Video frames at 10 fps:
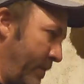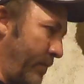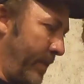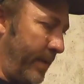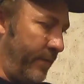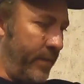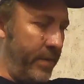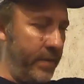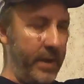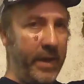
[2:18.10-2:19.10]
which we have
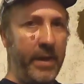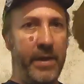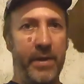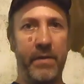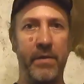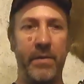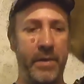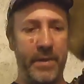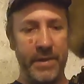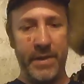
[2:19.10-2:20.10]
one right here.
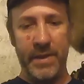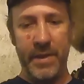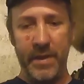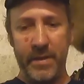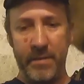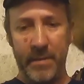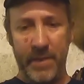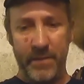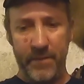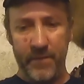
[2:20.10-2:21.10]
Now, this did not come
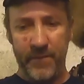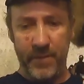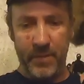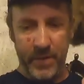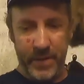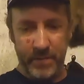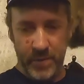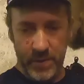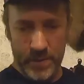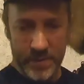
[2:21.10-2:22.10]
out for pointy
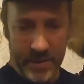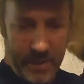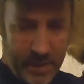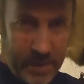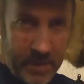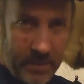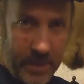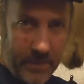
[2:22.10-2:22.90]
bullets. We